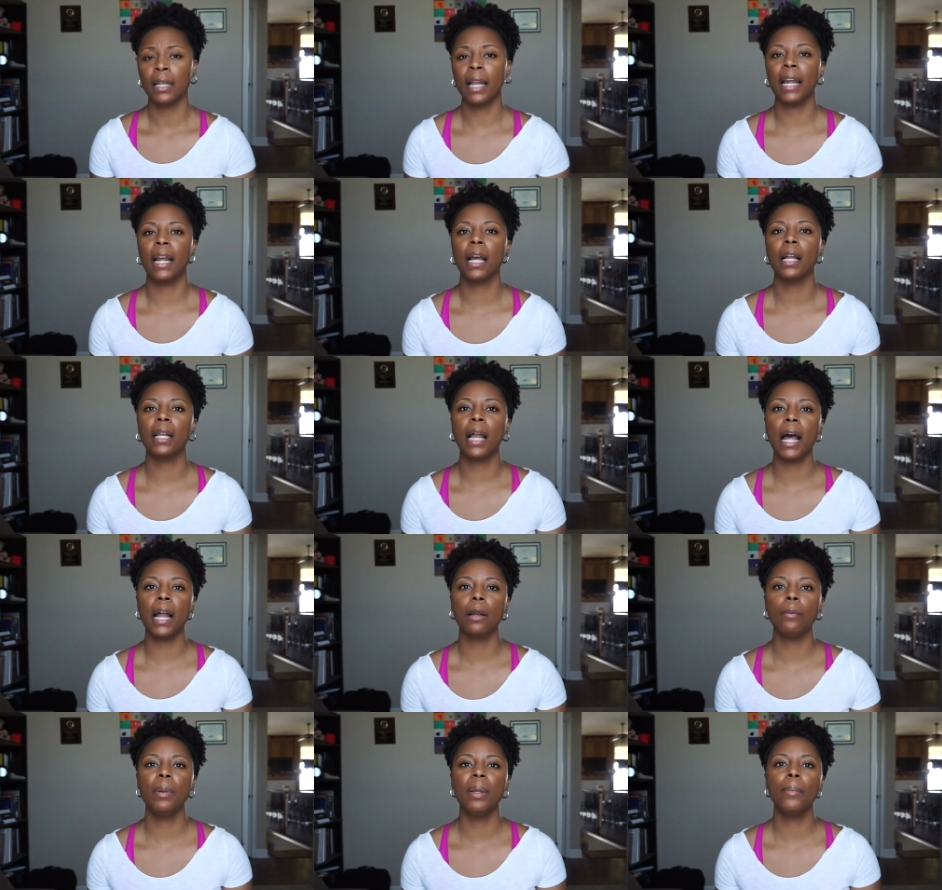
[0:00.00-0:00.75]
Like, a
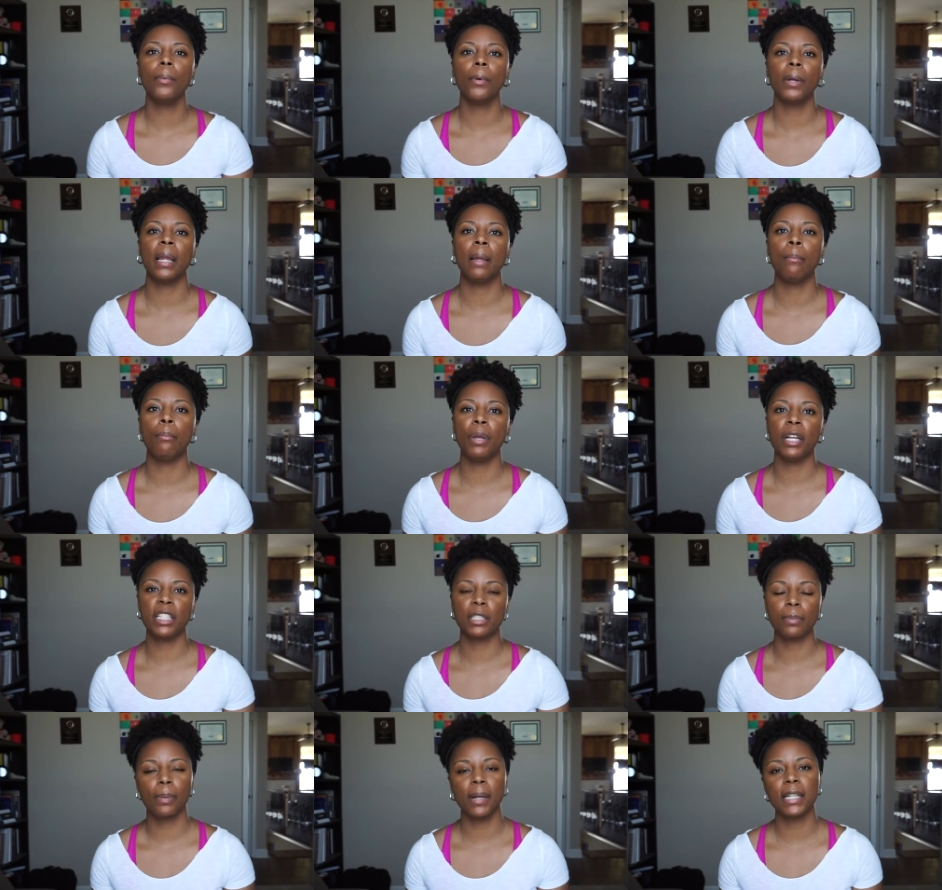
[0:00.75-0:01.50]
lot of people can
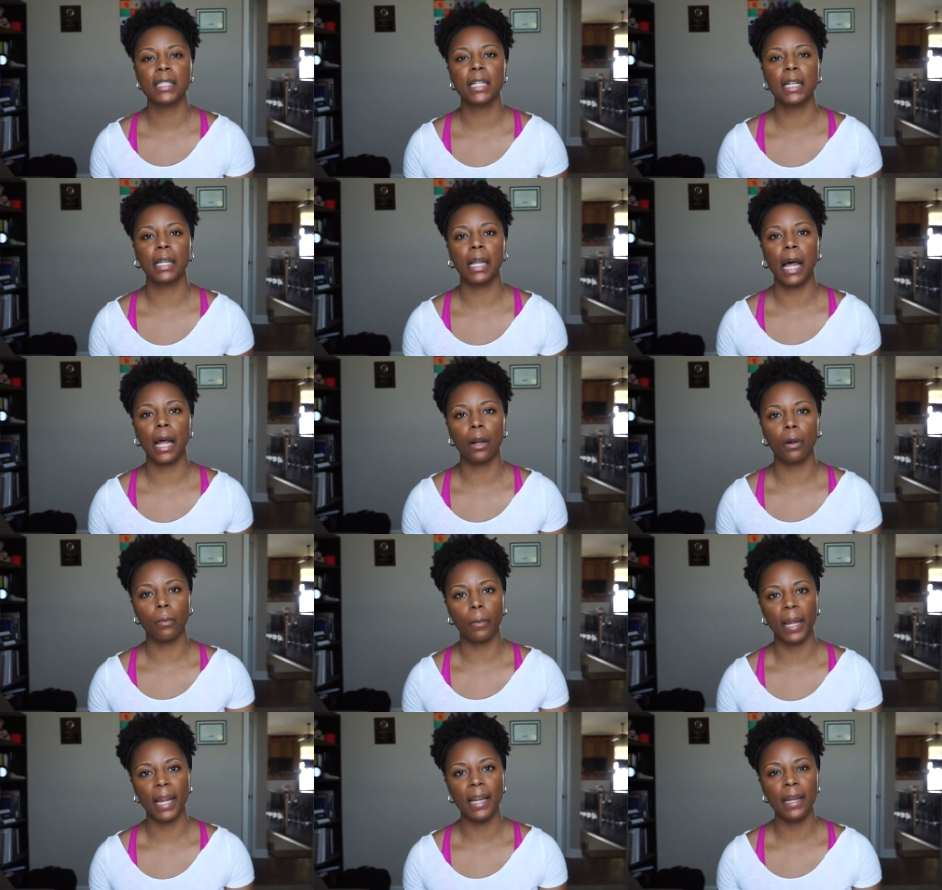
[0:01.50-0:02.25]
bench press a lot
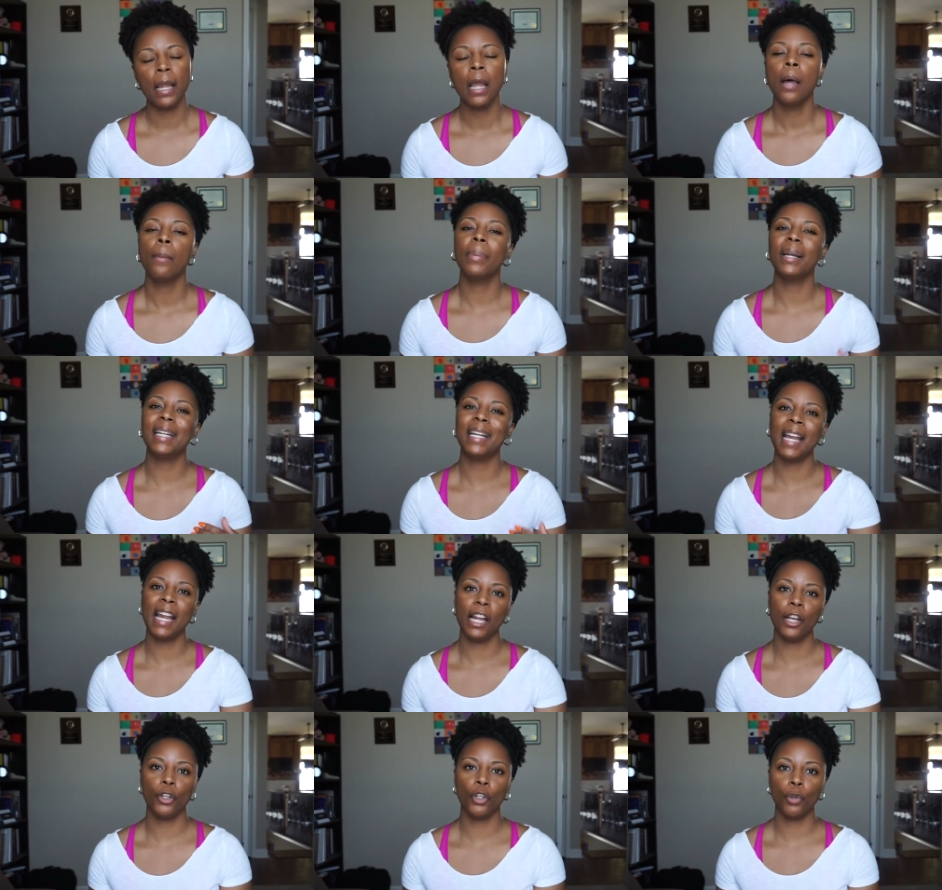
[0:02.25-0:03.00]
of weight but
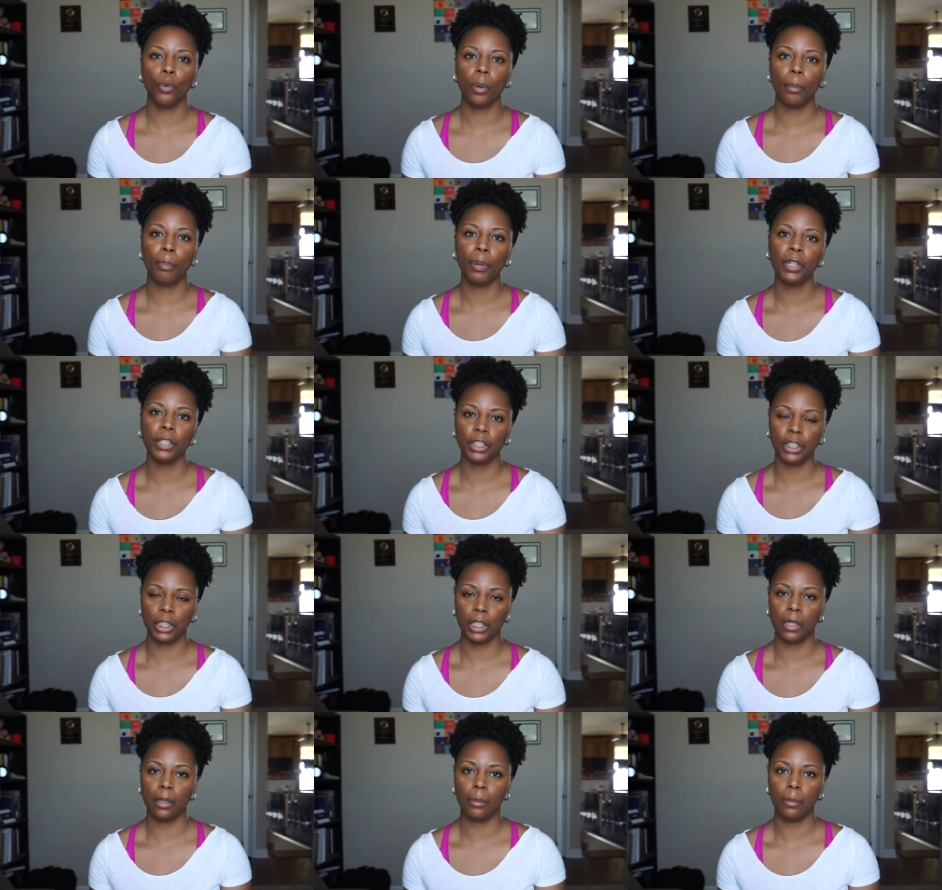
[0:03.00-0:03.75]
can't do a
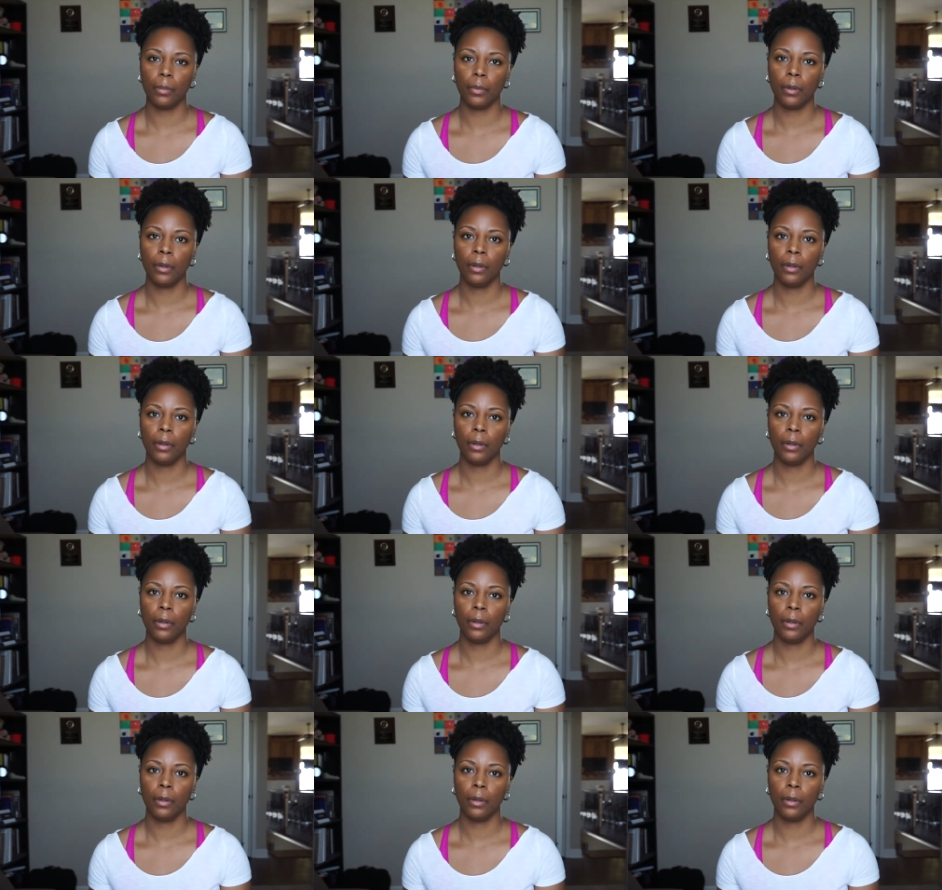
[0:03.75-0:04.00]
push-up.